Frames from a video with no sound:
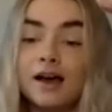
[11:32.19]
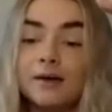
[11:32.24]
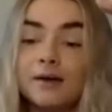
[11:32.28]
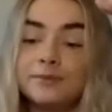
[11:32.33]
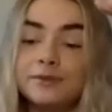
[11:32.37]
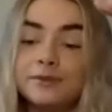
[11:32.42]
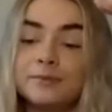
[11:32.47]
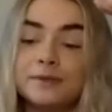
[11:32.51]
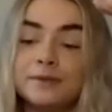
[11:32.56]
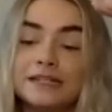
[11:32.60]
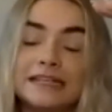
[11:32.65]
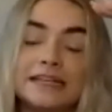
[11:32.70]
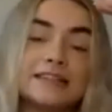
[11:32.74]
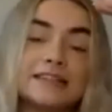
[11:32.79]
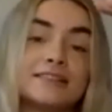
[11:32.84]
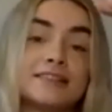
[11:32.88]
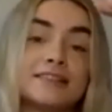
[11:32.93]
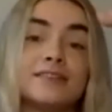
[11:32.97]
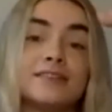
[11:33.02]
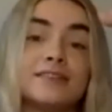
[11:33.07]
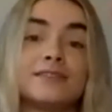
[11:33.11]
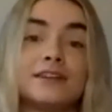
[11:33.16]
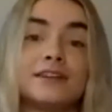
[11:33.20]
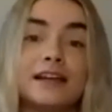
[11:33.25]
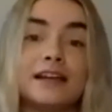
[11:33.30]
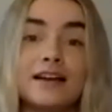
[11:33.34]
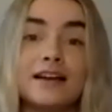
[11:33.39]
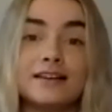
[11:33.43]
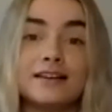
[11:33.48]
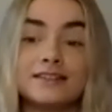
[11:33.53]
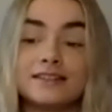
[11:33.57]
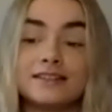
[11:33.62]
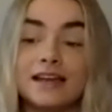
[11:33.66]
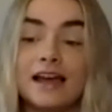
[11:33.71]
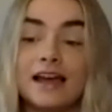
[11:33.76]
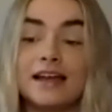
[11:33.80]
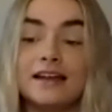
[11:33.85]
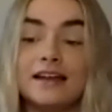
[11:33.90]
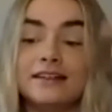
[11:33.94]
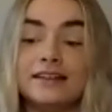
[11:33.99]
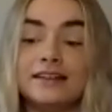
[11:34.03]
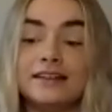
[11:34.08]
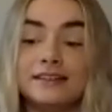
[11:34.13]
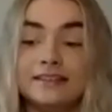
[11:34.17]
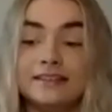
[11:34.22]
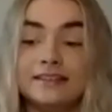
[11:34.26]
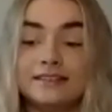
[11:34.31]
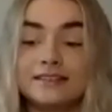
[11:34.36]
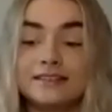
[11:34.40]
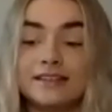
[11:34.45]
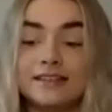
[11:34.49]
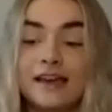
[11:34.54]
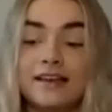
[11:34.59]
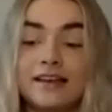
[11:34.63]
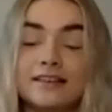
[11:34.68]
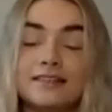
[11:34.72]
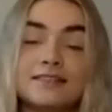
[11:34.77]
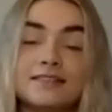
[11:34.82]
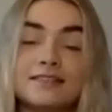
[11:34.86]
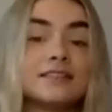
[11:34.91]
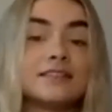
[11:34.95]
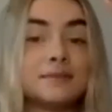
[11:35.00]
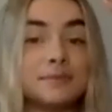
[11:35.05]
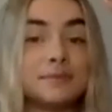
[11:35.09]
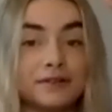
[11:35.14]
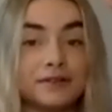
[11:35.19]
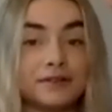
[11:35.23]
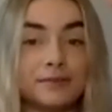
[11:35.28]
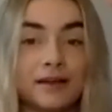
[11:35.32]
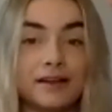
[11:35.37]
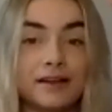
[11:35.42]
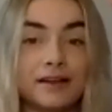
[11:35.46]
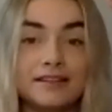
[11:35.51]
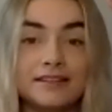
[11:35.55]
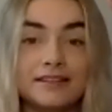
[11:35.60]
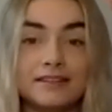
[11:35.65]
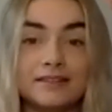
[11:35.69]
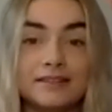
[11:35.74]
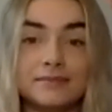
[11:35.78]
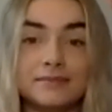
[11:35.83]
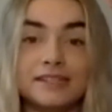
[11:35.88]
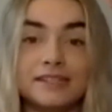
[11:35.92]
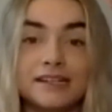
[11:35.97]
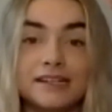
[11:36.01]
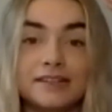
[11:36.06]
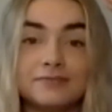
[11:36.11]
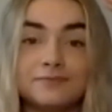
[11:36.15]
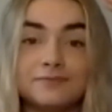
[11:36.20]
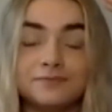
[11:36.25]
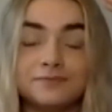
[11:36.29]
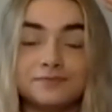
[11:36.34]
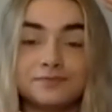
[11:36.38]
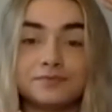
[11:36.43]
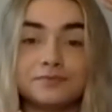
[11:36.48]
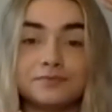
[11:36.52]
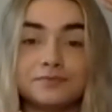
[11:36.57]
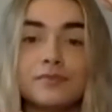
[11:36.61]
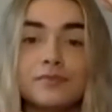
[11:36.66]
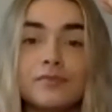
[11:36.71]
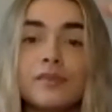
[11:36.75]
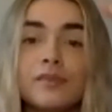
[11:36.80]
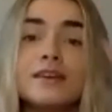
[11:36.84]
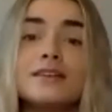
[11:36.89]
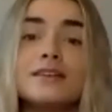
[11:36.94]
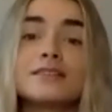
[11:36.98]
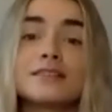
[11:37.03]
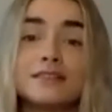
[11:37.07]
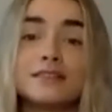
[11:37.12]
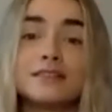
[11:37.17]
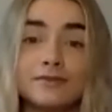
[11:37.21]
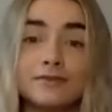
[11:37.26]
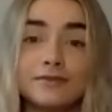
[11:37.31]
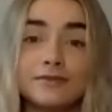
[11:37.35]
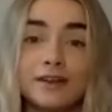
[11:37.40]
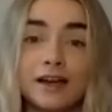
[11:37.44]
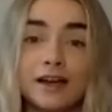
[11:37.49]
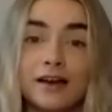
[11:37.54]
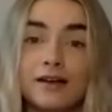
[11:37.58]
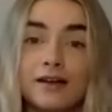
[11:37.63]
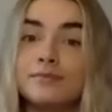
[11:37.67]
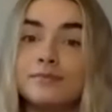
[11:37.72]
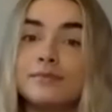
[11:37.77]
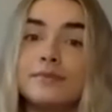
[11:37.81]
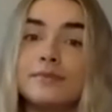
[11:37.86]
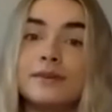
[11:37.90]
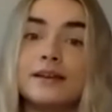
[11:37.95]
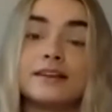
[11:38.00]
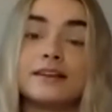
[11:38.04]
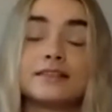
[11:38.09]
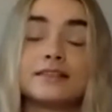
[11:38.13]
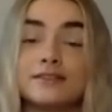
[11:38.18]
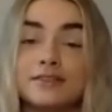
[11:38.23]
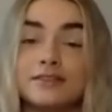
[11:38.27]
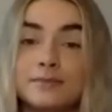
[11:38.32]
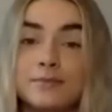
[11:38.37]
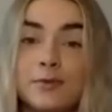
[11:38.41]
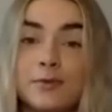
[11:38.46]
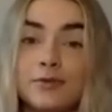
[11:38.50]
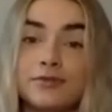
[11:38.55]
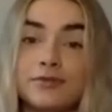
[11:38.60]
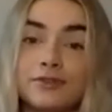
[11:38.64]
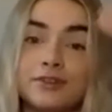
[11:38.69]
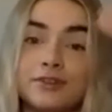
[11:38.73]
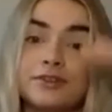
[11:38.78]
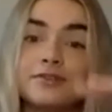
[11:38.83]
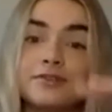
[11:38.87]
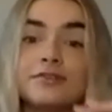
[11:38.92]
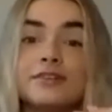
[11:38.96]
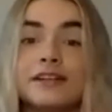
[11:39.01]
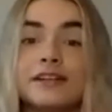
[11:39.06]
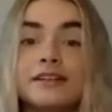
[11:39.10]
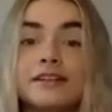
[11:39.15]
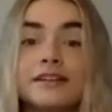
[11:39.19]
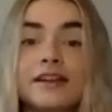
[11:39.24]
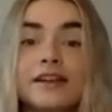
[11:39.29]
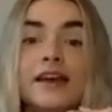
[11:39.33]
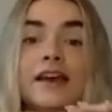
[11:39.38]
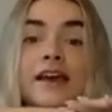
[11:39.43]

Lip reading: Your body is going to react, and in this case, to bring the magnesium down, it's going to excrete more through urine.